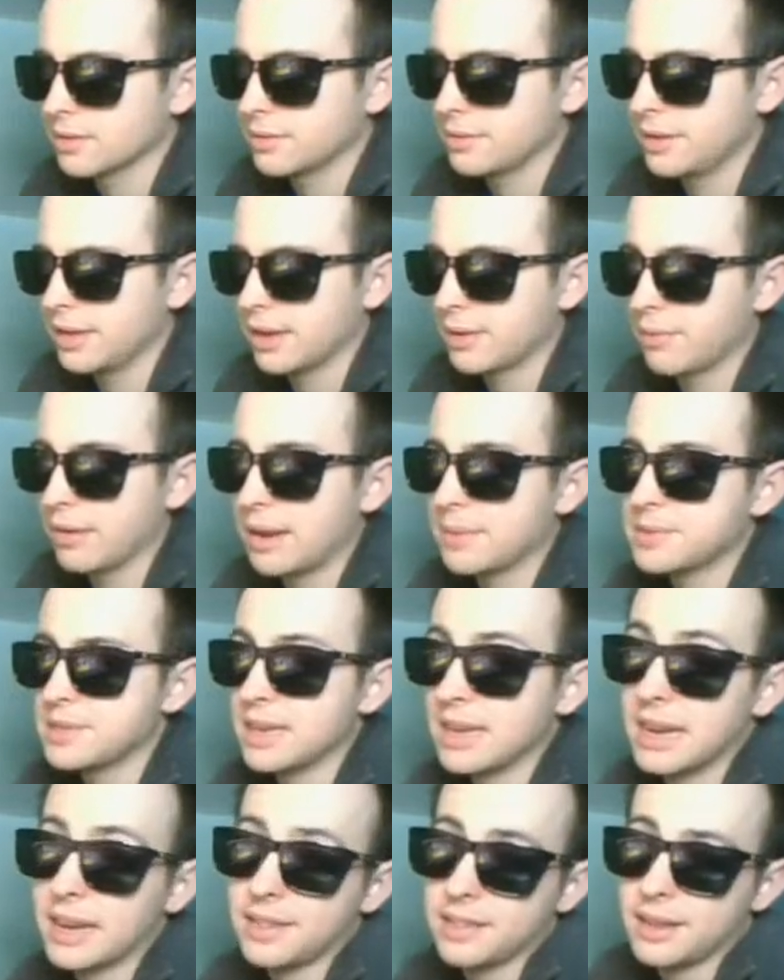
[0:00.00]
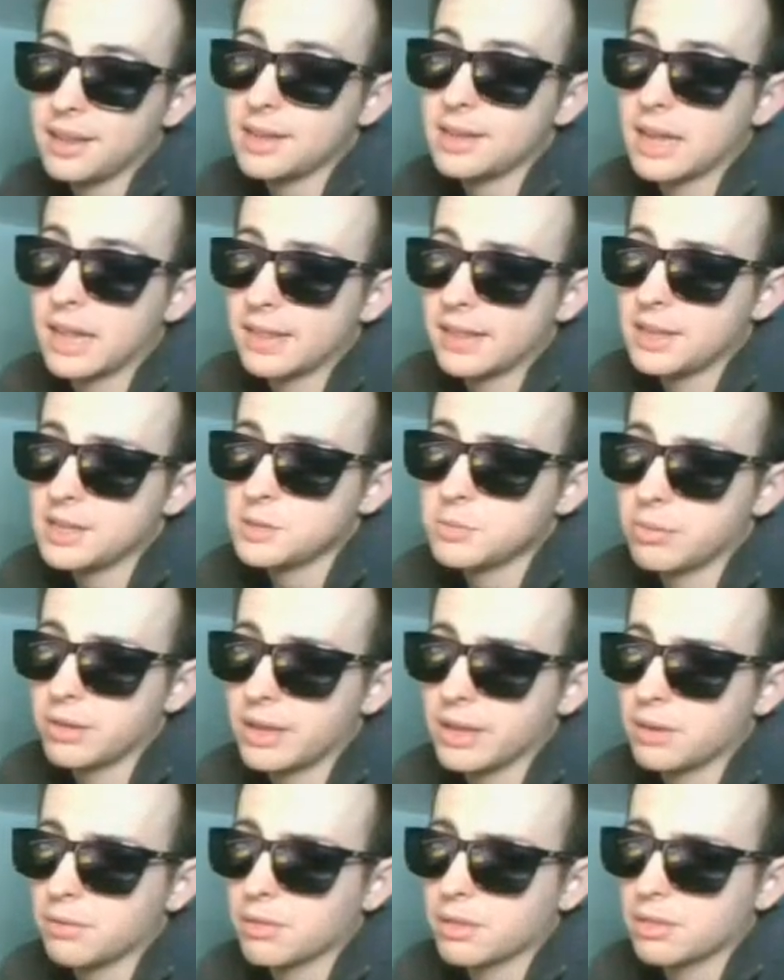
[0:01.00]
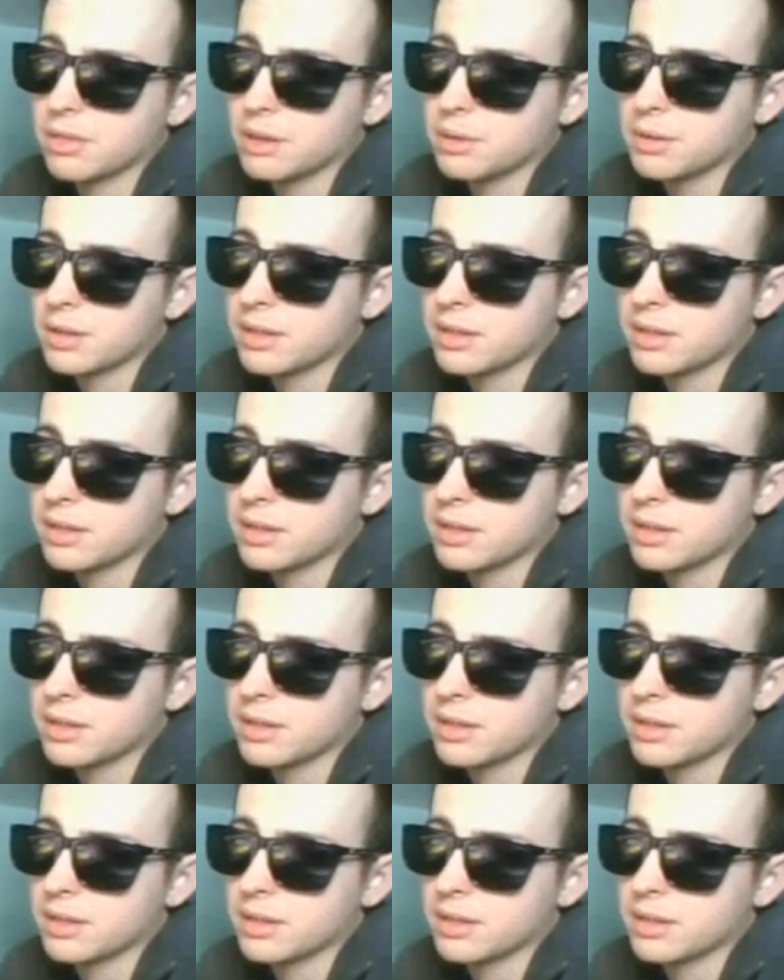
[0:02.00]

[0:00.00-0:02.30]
Yeah, Ramsey, and I think he's playing it with